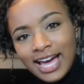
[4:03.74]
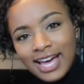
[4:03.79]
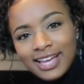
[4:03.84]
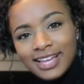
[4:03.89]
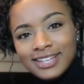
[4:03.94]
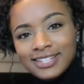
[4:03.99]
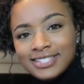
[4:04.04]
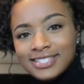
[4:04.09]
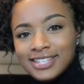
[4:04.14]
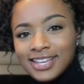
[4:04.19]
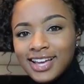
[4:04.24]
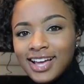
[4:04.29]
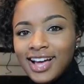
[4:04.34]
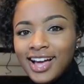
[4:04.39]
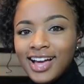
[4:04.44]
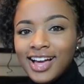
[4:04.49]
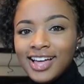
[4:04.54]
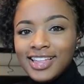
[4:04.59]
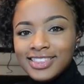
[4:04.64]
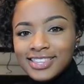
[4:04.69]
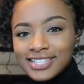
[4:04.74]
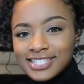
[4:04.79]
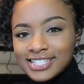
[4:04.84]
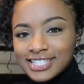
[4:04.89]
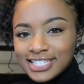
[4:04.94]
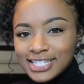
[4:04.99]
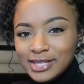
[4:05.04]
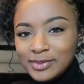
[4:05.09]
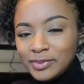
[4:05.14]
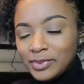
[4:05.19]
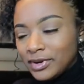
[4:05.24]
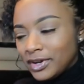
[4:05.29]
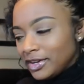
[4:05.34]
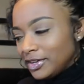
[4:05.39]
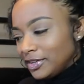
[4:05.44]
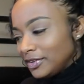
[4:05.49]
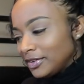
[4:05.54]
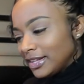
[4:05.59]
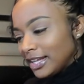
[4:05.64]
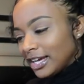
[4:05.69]
at the sleeper
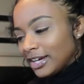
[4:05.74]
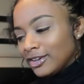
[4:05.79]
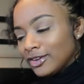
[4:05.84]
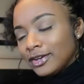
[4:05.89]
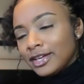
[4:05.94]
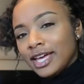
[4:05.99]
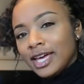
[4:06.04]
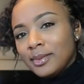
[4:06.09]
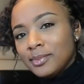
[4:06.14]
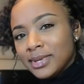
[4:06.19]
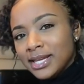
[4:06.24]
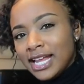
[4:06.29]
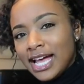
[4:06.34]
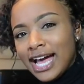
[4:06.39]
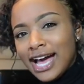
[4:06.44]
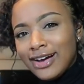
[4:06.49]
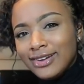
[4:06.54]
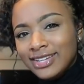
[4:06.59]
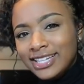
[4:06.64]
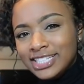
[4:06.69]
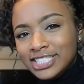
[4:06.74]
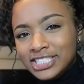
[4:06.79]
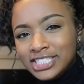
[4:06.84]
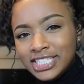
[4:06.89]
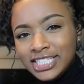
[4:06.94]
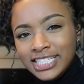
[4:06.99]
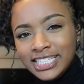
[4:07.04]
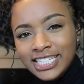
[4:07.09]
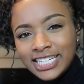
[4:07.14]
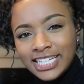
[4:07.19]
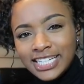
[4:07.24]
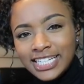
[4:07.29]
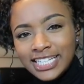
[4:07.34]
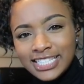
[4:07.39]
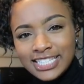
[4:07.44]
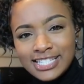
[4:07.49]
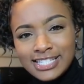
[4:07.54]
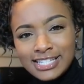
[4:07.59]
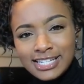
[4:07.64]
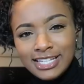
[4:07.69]
and you're like, okay, but how did she get
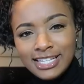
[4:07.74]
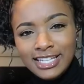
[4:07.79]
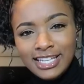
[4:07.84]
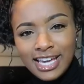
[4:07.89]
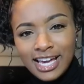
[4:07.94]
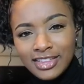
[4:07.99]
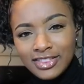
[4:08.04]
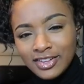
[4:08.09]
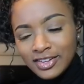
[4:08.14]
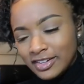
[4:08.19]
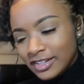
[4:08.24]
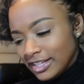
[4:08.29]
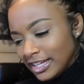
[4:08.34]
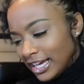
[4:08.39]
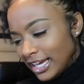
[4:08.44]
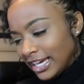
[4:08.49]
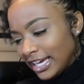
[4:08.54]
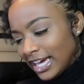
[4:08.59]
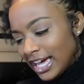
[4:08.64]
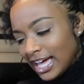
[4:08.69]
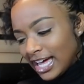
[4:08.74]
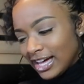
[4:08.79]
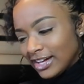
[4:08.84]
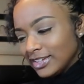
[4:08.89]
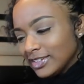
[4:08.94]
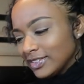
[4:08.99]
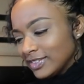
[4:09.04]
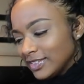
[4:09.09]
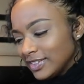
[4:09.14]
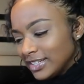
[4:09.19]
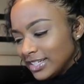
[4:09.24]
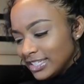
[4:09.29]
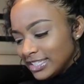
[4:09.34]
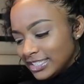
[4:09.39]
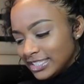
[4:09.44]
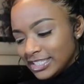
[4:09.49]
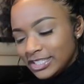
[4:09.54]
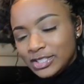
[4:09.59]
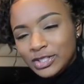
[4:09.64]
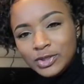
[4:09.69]
it together? Like how
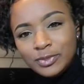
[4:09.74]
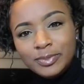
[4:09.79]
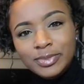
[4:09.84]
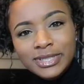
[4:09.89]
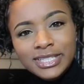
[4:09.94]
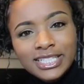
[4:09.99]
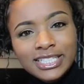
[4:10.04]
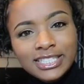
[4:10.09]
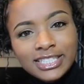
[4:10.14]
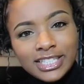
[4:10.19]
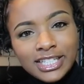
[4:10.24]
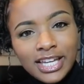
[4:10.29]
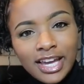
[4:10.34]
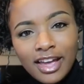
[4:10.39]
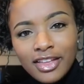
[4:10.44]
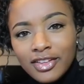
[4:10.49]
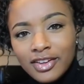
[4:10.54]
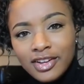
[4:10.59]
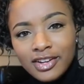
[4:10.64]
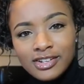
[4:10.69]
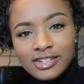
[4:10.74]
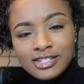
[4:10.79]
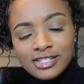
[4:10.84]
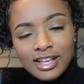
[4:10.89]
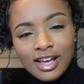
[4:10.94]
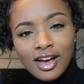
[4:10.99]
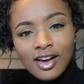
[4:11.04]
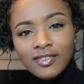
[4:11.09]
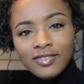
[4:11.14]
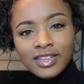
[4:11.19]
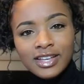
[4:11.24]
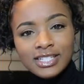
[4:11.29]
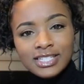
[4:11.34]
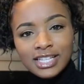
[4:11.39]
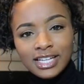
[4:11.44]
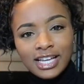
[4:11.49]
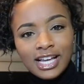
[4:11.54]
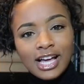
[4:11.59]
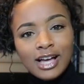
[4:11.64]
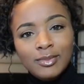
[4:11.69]
did you put it together yourself? Does
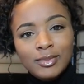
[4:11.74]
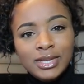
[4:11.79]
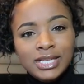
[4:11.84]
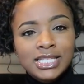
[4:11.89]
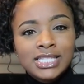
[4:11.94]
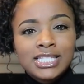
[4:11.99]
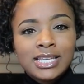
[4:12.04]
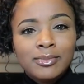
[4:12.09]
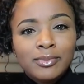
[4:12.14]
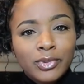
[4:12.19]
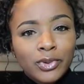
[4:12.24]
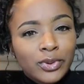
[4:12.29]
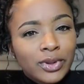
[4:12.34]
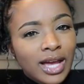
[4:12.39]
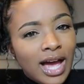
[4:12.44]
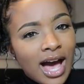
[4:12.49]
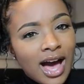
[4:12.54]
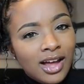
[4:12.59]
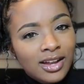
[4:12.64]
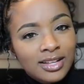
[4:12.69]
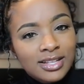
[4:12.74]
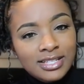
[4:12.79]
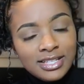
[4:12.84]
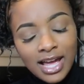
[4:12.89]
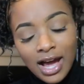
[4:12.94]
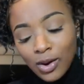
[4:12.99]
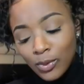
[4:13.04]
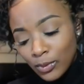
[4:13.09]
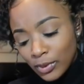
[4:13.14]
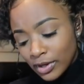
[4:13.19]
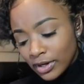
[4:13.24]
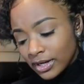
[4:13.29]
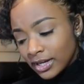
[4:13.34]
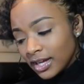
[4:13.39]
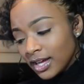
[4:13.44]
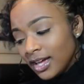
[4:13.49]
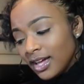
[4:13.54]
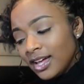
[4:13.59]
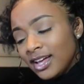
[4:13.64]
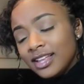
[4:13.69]
it come assembled? How does that work?
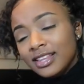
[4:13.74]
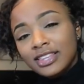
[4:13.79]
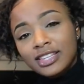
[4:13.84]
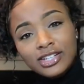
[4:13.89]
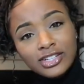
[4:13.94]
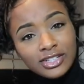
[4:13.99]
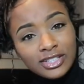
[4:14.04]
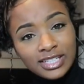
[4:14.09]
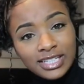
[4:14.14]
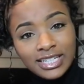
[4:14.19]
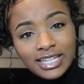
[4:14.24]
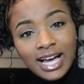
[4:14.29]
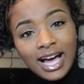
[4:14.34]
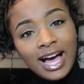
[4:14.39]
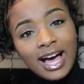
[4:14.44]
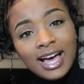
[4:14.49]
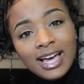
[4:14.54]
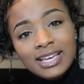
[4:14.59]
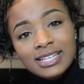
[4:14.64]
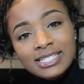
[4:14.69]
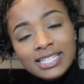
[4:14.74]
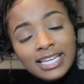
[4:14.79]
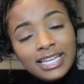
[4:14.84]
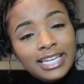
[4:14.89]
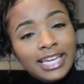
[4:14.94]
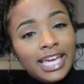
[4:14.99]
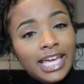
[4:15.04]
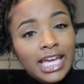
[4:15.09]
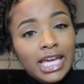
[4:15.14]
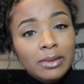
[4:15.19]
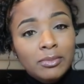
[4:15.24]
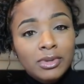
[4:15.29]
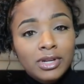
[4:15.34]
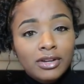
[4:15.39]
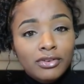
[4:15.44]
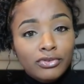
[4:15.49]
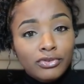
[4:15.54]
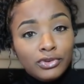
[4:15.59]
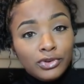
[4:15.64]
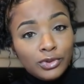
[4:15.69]
Literally guys, it came in
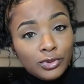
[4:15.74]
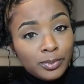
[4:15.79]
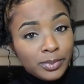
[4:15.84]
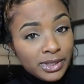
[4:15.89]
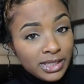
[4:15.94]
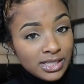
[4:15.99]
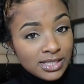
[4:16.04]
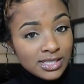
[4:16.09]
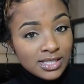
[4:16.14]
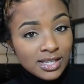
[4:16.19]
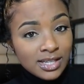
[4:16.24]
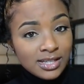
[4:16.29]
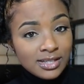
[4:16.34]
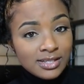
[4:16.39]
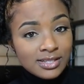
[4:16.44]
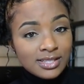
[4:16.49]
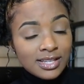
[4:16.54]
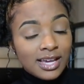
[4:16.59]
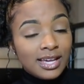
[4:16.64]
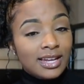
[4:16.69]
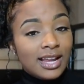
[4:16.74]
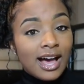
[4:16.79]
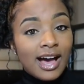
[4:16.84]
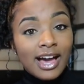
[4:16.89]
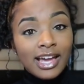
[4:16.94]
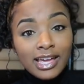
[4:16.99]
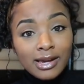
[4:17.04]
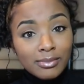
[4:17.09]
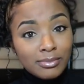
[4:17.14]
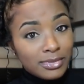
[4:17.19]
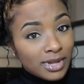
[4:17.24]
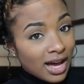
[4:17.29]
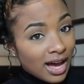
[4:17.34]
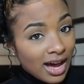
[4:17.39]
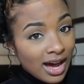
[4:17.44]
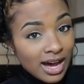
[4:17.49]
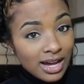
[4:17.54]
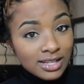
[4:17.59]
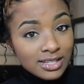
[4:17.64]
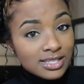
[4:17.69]
a few pieces and I am
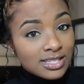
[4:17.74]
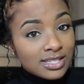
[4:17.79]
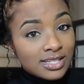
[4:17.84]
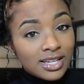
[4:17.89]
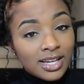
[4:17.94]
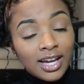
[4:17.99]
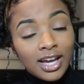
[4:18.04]
not